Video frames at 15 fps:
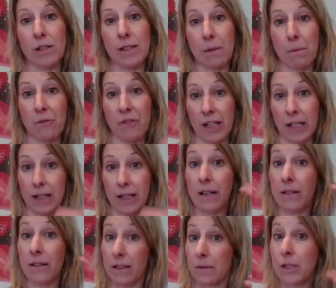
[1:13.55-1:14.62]
to something,
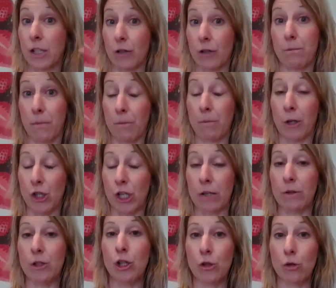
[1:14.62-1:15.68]
much
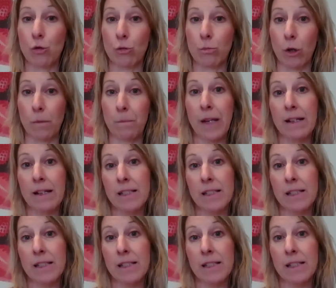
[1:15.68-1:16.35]
nearer to normal.